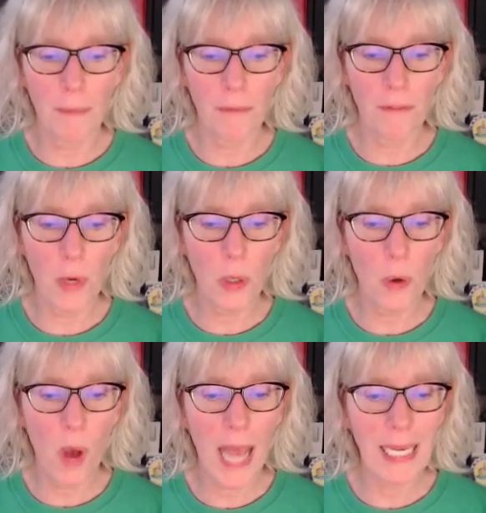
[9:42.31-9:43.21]
photo
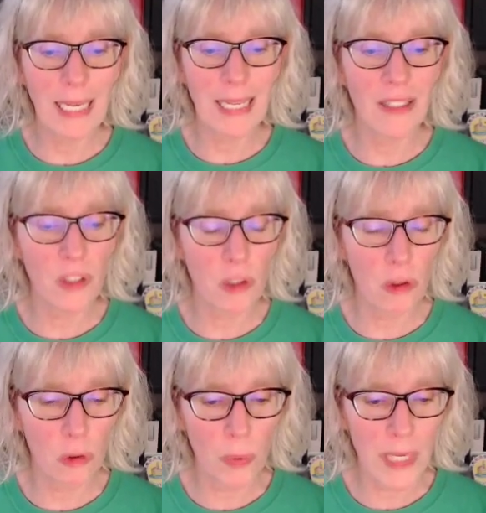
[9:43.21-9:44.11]
height is
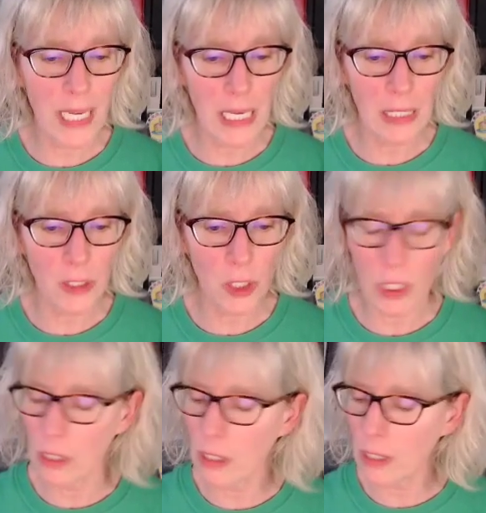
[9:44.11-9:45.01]
3
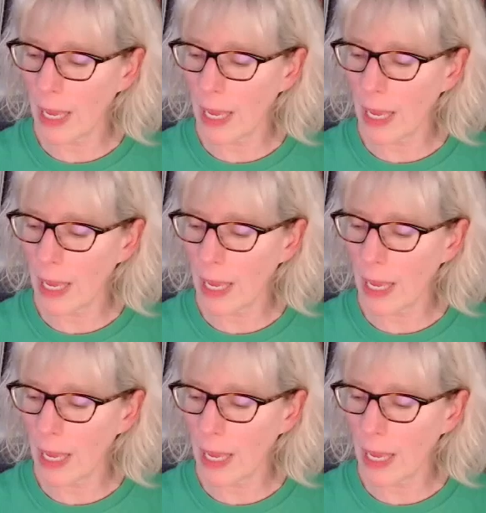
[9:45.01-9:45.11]
inches,